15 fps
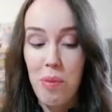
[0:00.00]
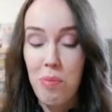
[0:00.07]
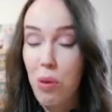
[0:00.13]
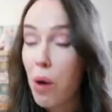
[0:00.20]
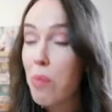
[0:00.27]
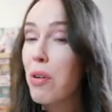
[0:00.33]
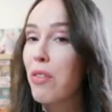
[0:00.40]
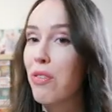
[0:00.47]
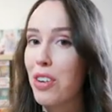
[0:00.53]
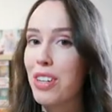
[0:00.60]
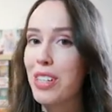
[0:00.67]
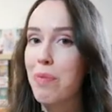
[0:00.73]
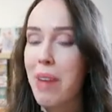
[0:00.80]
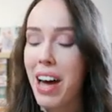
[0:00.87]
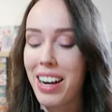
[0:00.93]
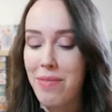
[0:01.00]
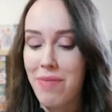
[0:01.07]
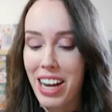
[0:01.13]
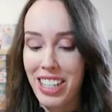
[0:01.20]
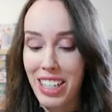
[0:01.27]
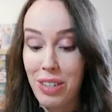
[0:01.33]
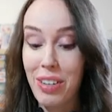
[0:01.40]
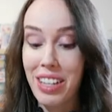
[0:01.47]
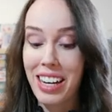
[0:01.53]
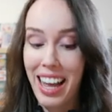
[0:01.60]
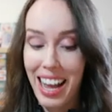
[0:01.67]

proper first pack magic with an